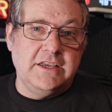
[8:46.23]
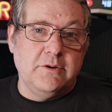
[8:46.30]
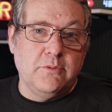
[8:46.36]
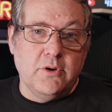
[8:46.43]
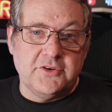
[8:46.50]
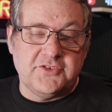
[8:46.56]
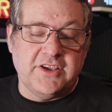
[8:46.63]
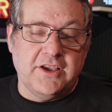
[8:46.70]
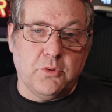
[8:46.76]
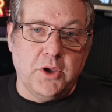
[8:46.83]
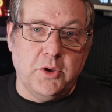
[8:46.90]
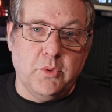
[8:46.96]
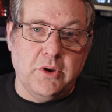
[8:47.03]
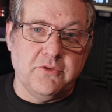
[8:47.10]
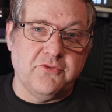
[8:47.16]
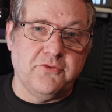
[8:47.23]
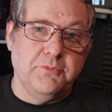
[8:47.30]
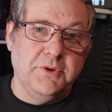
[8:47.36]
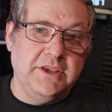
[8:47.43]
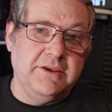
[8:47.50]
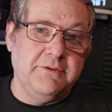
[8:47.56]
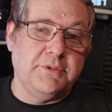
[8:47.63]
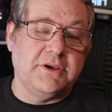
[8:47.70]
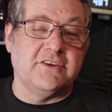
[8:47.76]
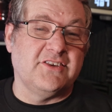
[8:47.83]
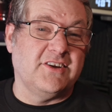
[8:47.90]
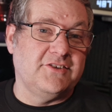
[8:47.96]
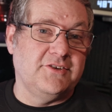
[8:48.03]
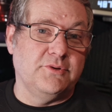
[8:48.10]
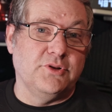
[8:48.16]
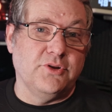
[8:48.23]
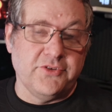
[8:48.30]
It works out quite well for me because I do a